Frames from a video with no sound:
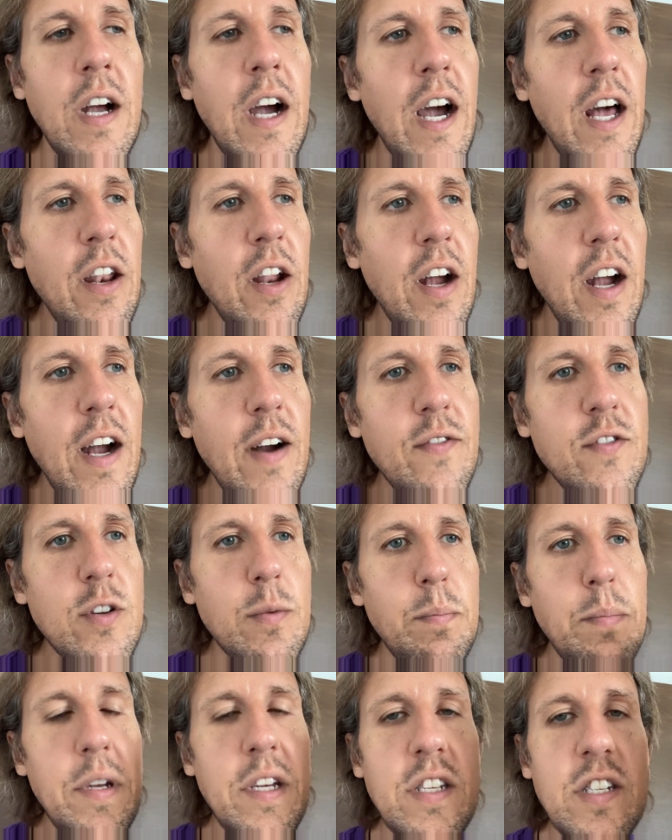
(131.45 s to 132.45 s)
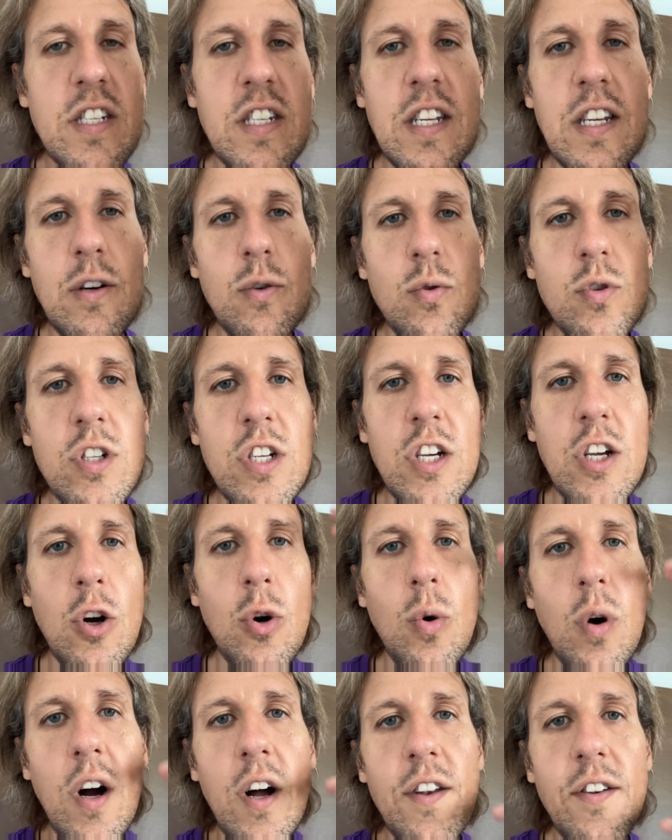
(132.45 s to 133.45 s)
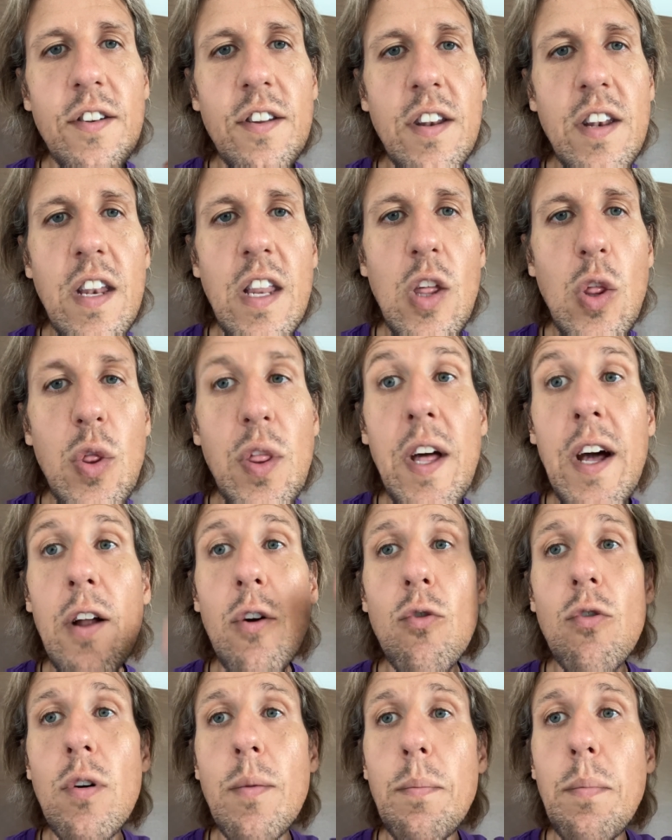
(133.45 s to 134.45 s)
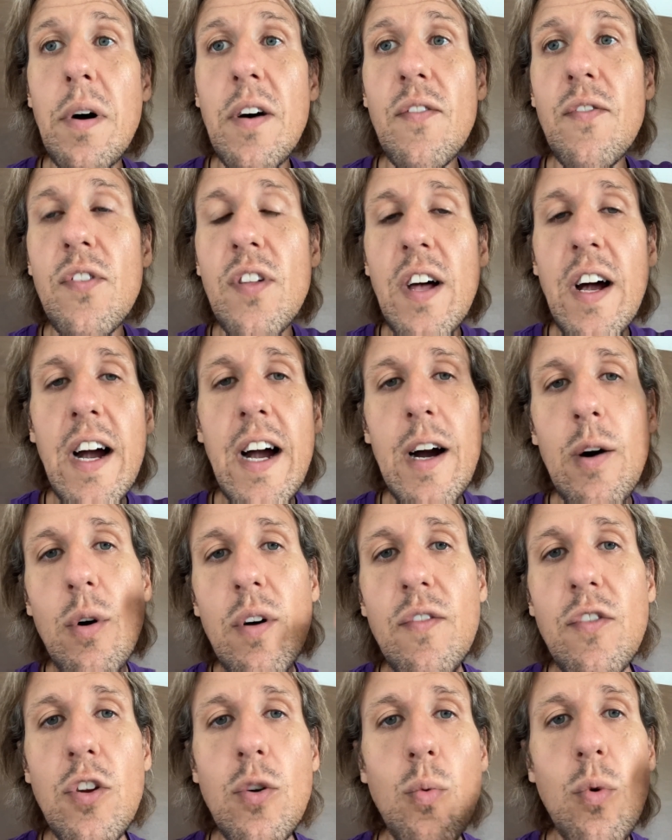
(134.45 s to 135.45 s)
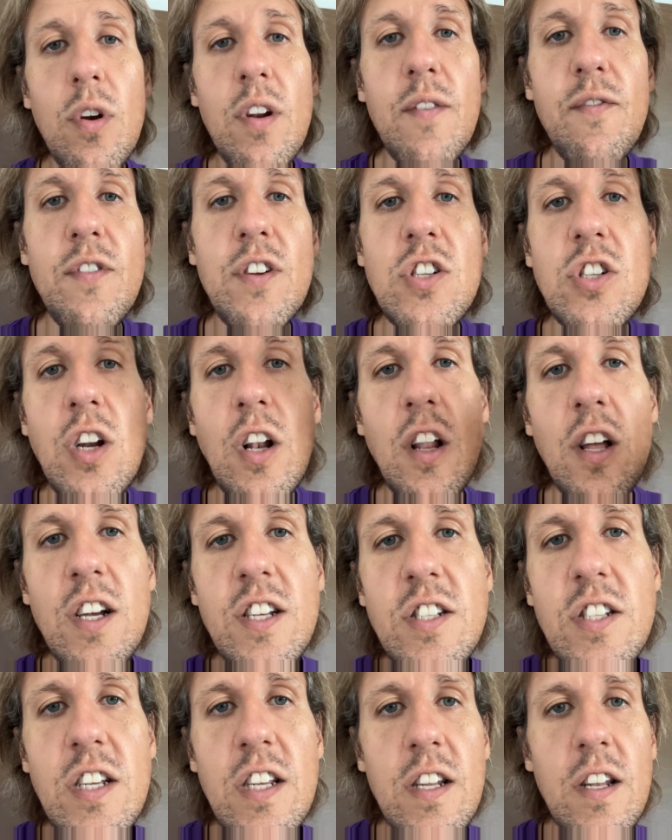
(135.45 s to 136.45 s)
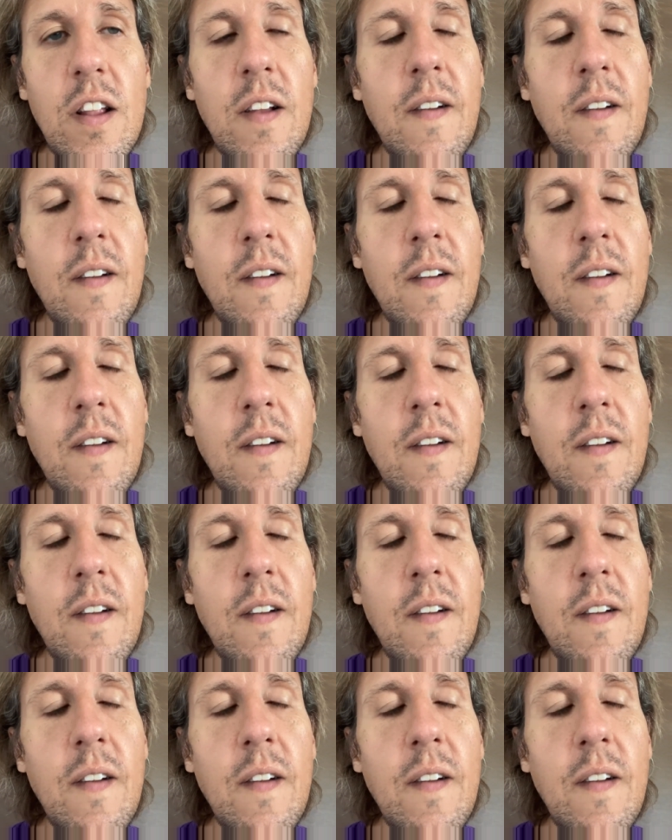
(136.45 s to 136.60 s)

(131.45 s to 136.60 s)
And I have to be still to go underneath that or above that, however you want to visualize it,